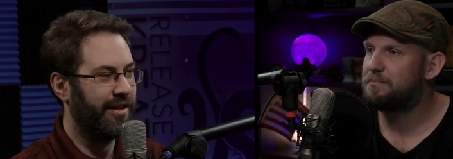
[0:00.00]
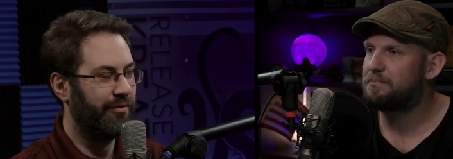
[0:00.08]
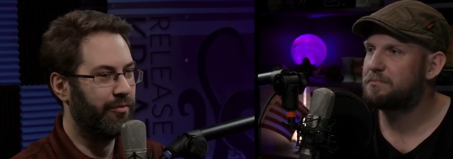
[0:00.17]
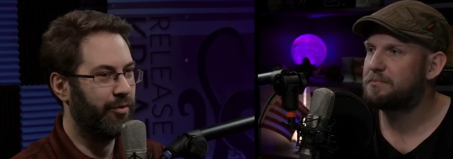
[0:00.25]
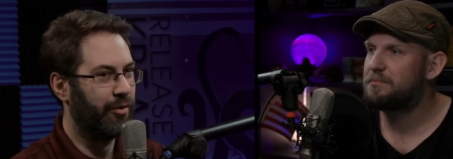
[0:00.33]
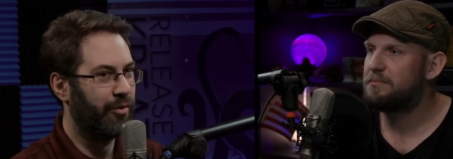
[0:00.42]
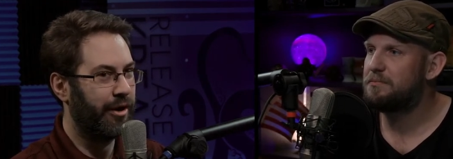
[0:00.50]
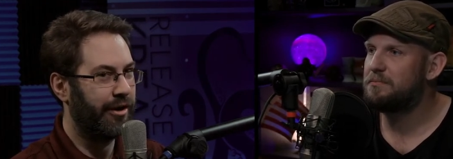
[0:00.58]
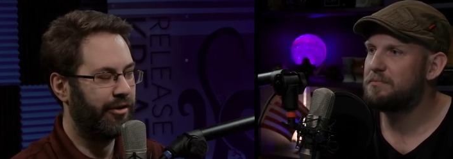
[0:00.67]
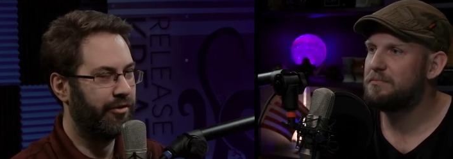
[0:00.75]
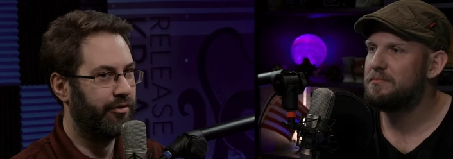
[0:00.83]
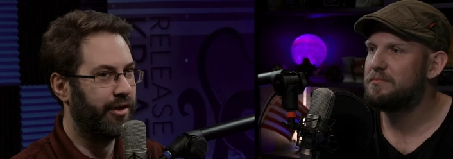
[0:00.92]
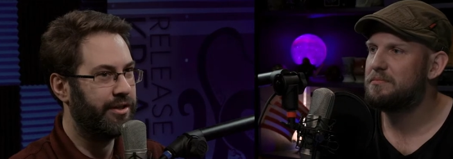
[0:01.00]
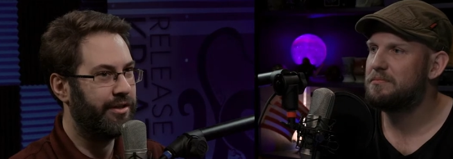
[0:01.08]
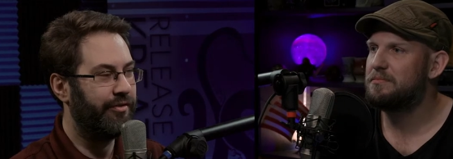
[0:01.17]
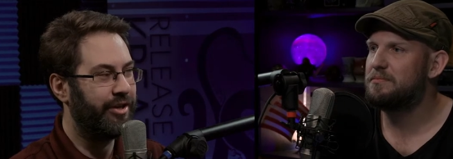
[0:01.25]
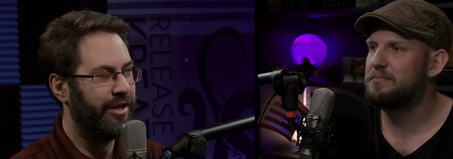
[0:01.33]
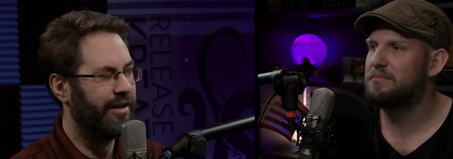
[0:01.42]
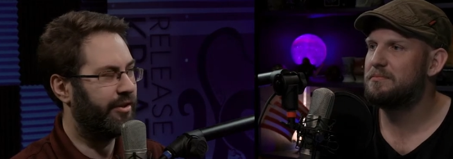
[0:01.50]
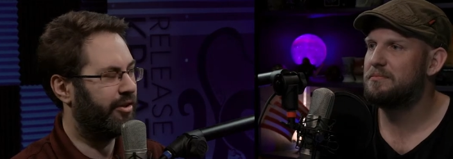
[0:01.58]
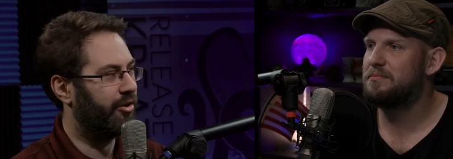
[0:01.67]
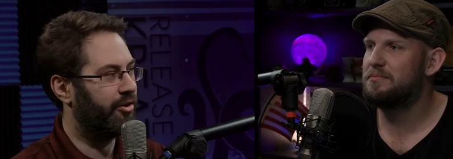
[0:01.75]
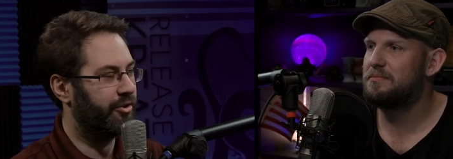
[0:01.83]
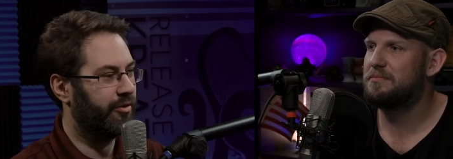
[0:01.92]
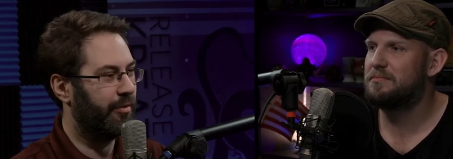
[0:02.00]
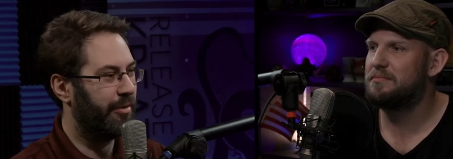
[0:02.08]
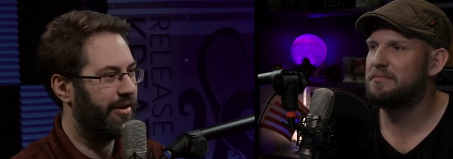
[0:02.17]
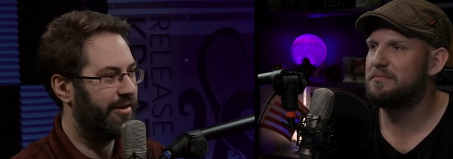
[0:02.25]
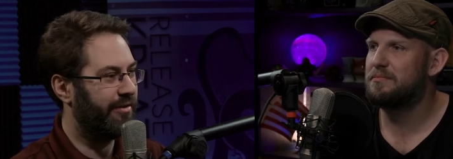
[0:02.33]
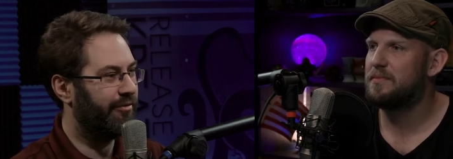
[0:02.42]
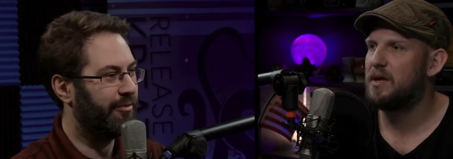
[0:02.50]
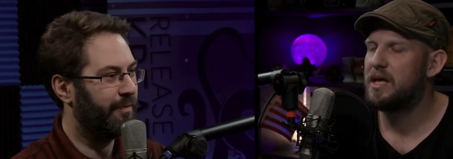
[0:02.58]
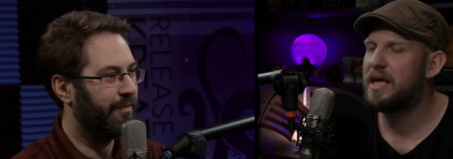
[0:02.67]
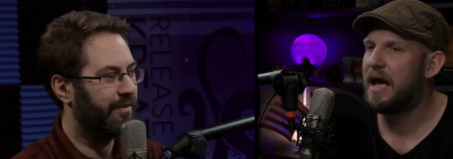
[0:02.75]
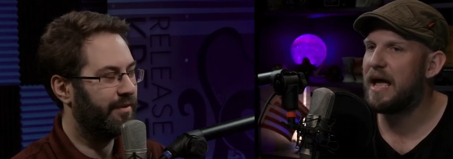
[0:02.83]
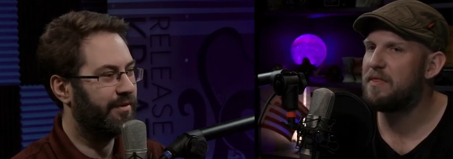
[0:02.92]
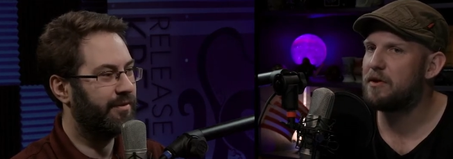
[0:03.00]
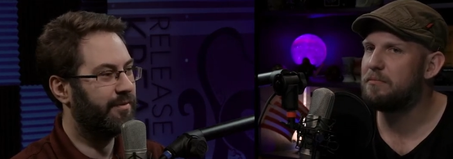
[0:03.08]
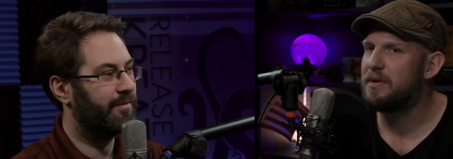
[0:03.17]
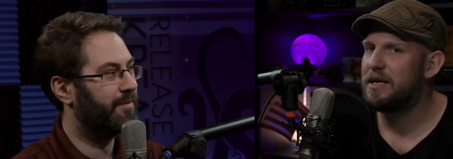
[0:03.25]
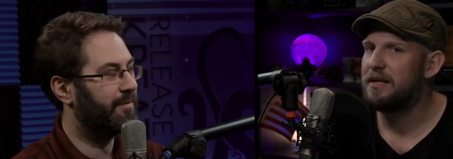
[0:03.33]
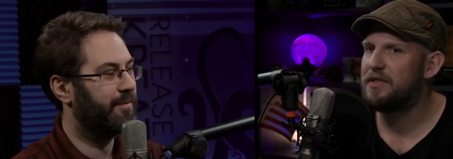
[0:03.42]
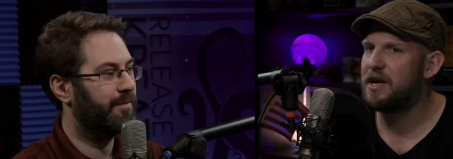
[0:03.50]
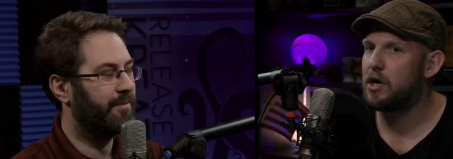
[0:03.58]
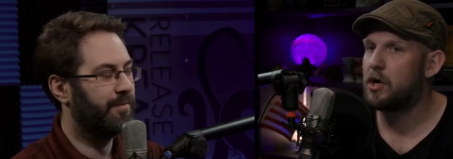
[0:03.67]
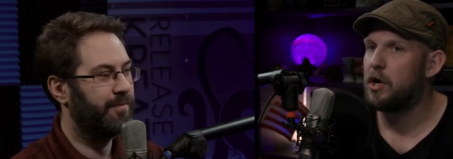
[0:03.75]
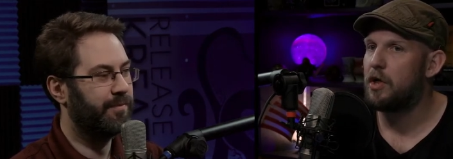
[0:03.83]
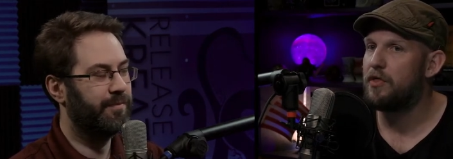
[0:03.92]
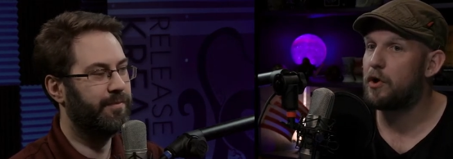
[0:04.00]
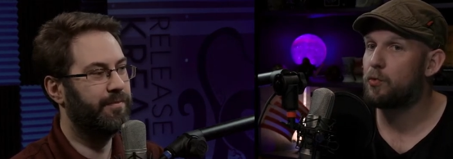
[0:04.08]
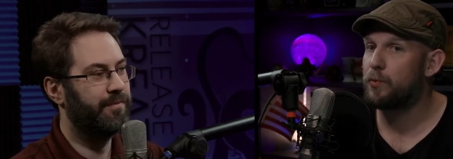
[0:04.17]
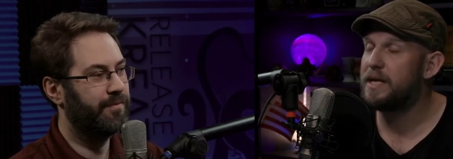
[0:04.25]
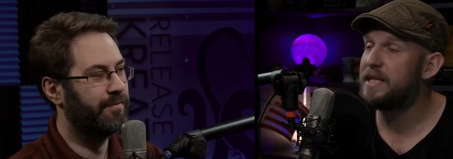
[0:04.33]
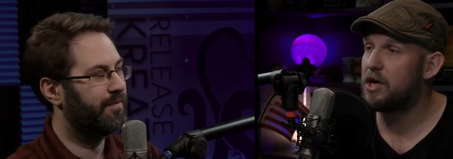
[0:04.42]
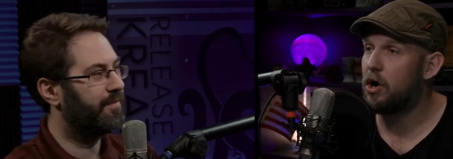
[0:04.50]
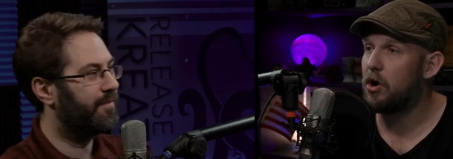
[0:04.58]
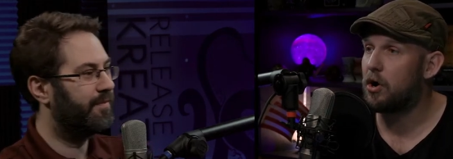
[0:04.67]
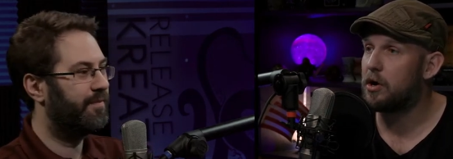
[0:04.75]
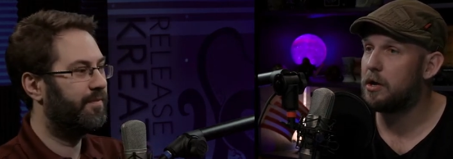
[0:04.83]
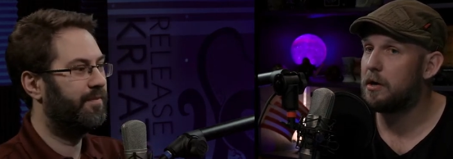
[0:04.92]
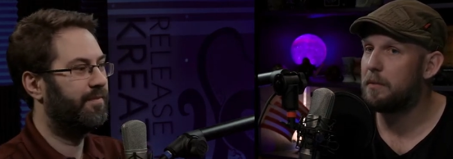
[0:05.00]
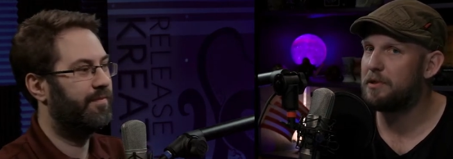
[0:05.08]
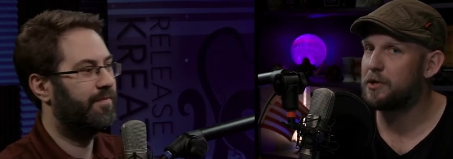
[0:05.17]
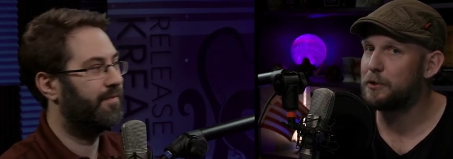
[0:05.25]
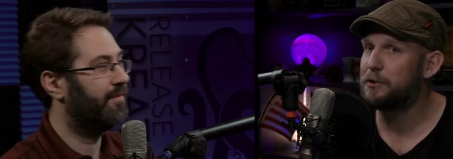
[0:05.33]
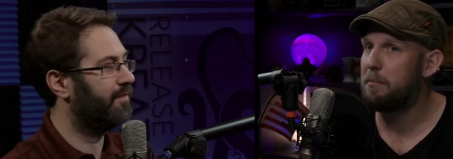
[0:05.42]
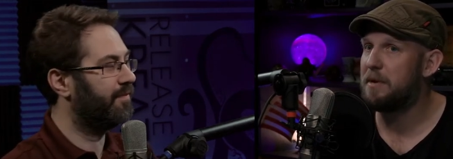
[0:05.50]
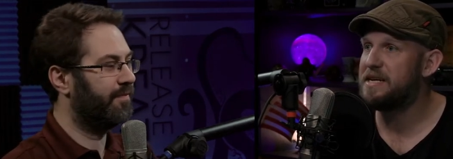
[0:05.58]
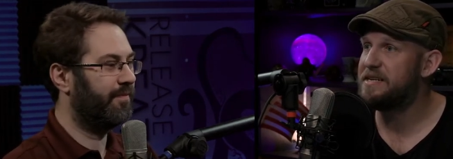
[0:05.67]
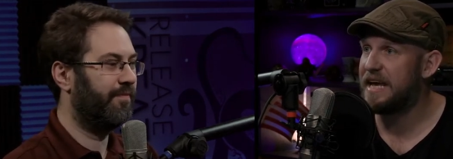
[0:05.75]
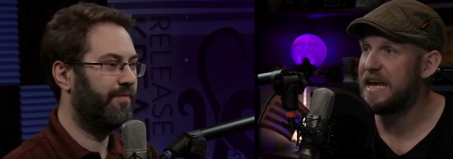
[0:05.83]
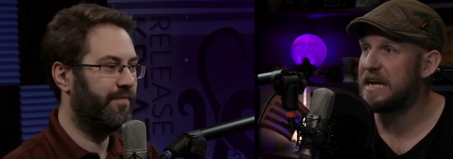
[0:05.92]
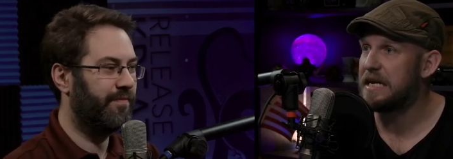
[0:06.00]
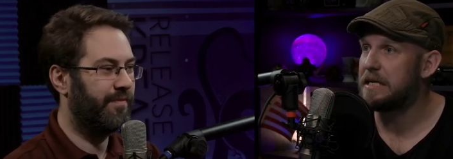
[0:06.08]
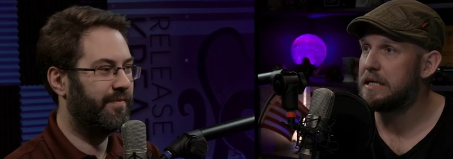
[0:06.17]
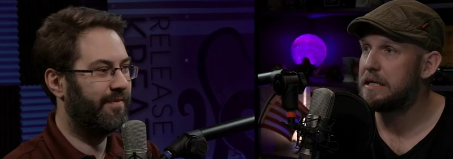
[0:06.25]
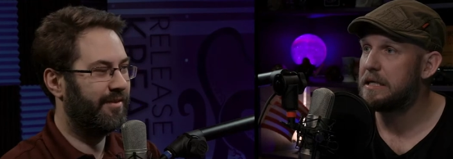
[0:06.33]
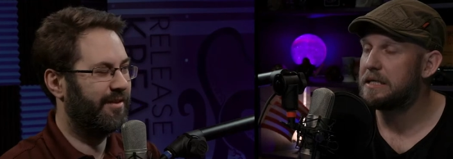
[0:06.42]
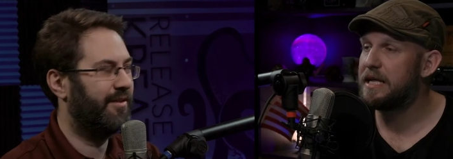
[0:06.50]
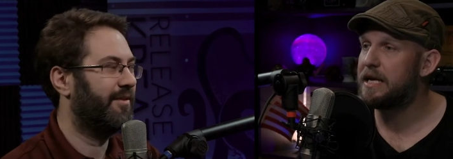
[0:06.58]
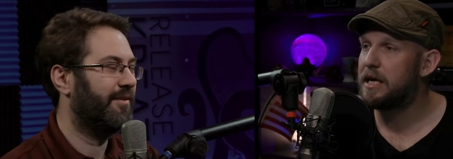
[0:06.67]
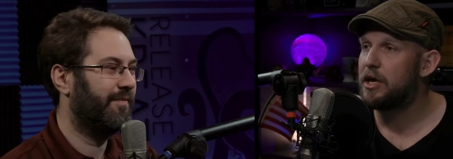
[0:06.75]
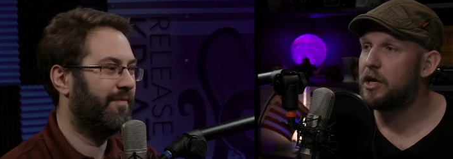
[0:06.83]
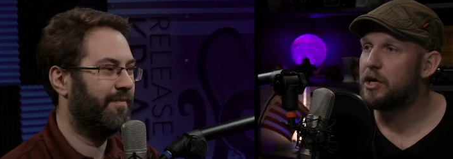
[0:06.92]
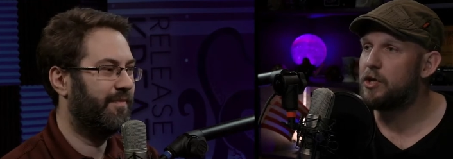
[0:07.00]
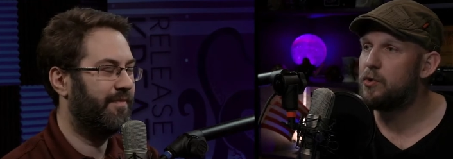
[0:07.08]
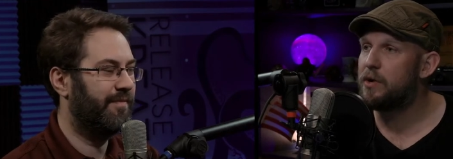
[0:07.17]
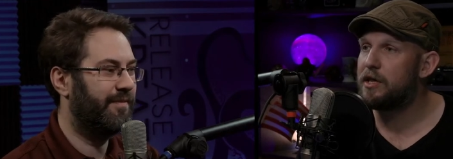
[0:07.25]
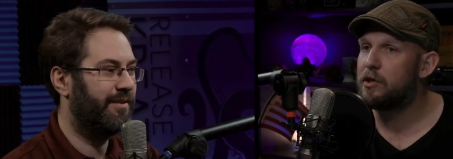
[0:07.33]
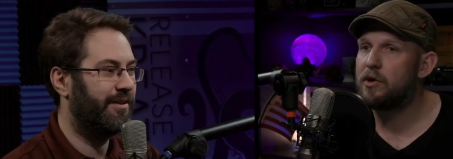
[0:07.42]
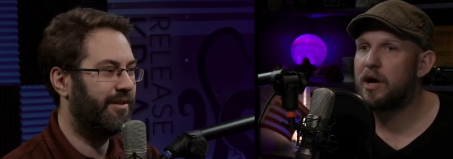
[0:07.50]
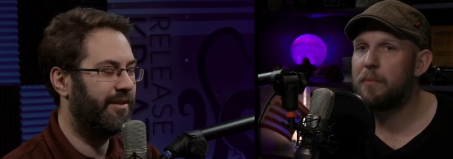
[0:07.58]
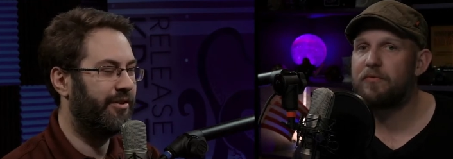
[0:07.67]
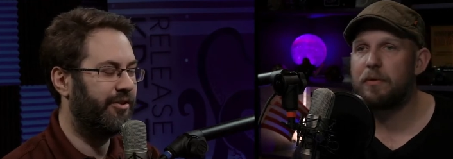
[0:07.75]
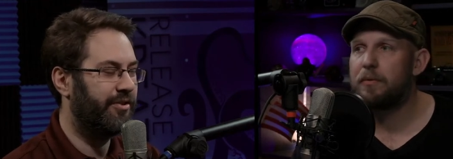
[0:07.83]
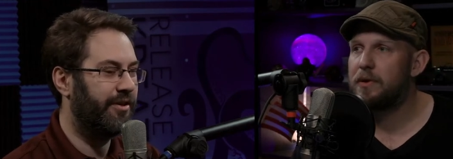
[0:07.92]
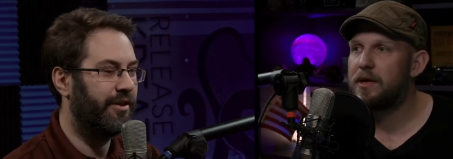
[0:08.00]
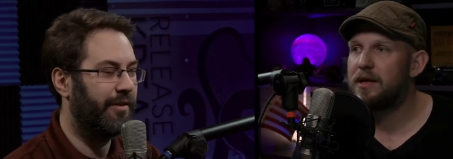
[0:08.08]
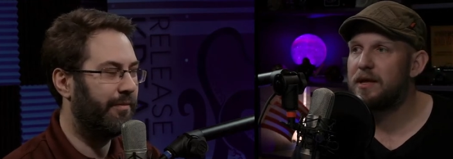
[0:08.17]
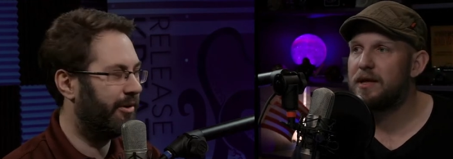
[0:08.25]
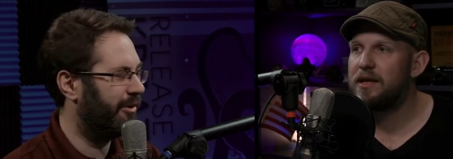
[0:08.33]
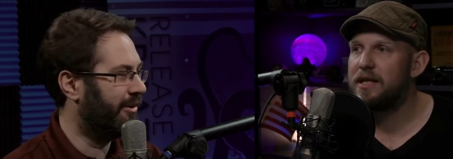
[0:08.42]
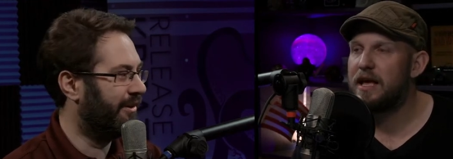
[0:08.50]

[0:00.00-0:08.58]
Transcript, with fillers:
Speaker 1: they require creativity and yet they're also repetitive.
Speaker 2: Yeah, and they're they're they're really hard, but they're also mundane. Like you can look up interesting from, combo.